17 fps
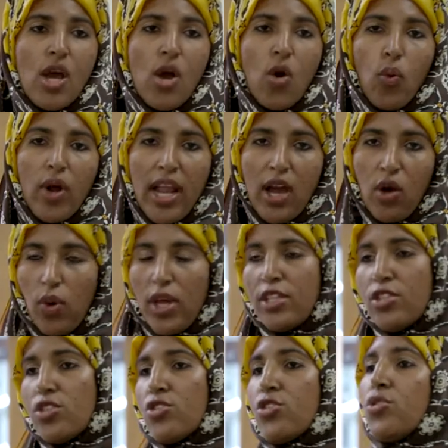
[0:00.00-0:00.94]
When I
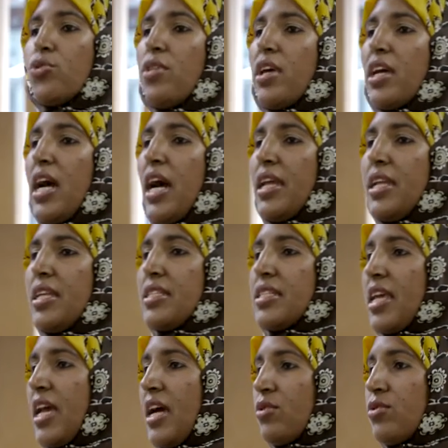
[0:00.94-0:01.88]
went to the guidance
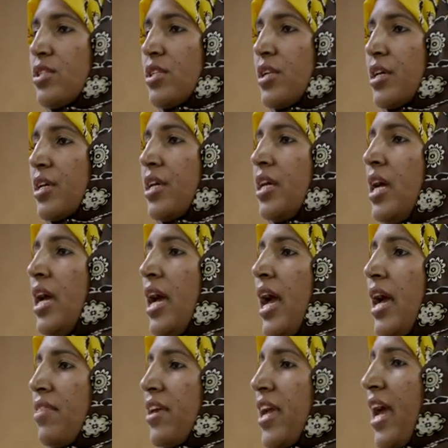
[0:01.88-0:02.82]
counselor,
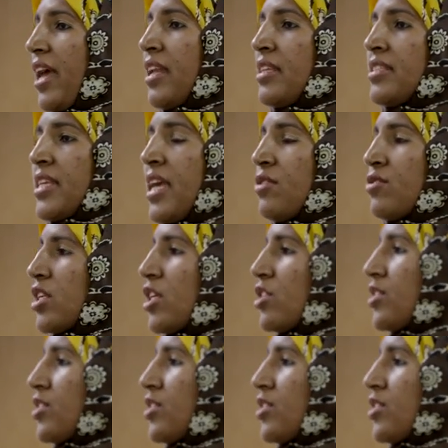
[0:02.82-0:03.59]
the guidance counselor